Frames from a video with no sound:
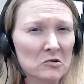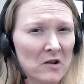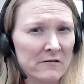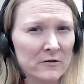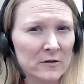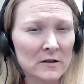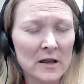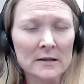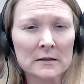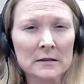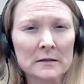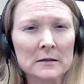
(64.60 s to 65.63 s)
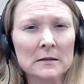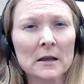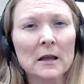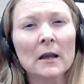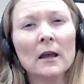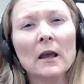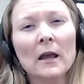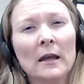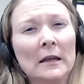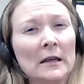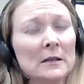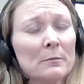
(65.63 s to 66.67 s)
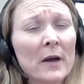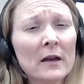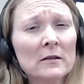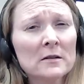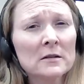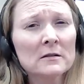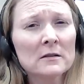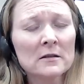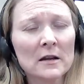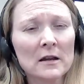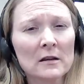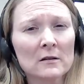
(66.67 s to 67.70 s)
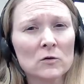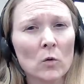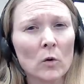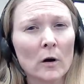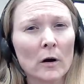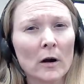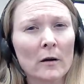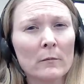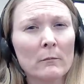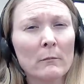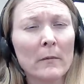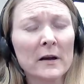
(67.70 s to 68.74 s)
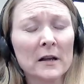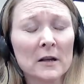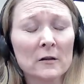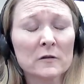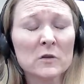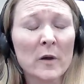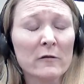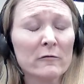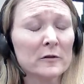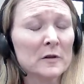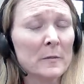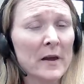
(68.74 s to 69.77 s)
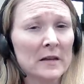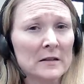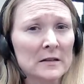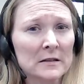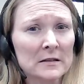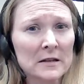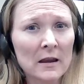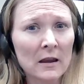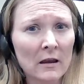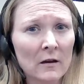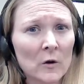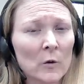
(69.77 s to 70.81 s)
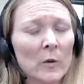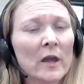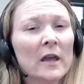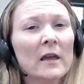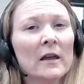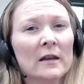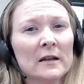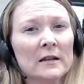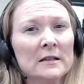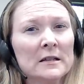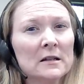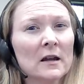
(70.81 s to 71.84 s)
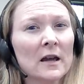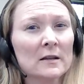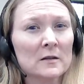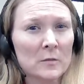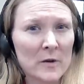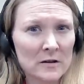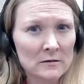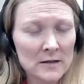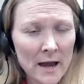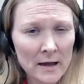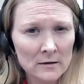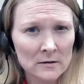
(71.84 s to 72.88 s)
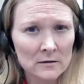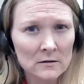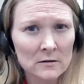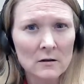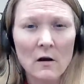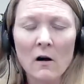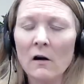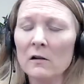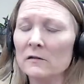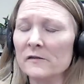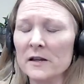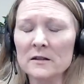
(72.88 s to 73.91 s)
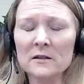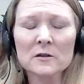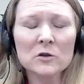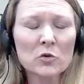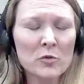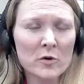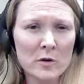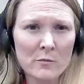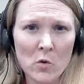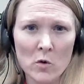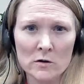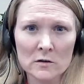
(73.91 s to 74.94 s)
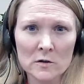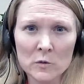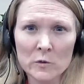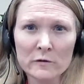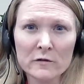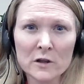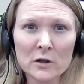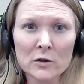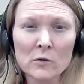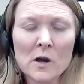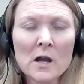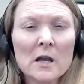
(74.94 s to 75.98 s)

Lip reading: driver's license, any dependents and or money you've spent for dependent care, and estimated taxes. All of that is super important to review.